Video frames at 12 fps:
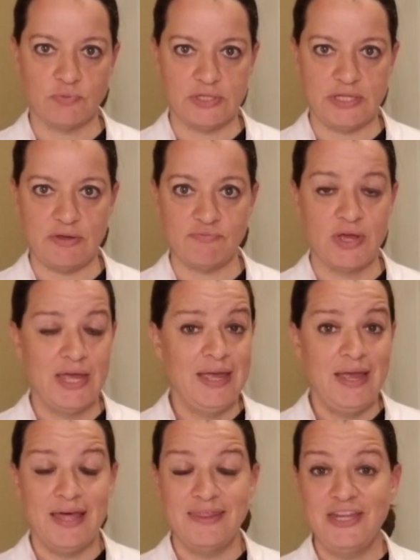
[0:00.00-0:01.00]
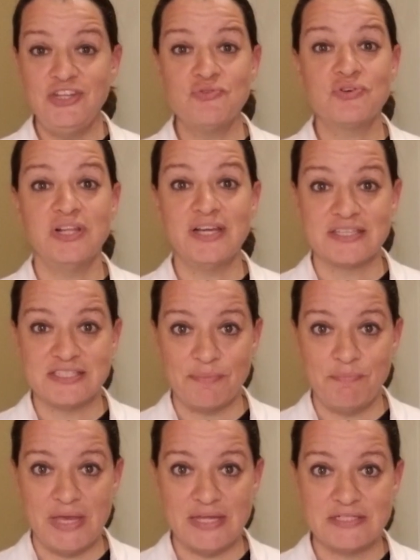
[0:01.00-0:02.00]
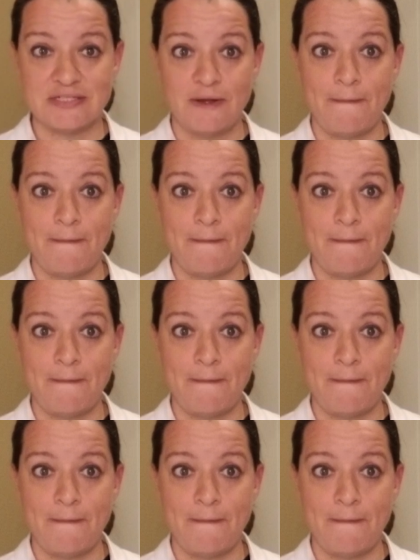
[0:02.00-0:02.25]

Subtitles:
relief, and then you click submit.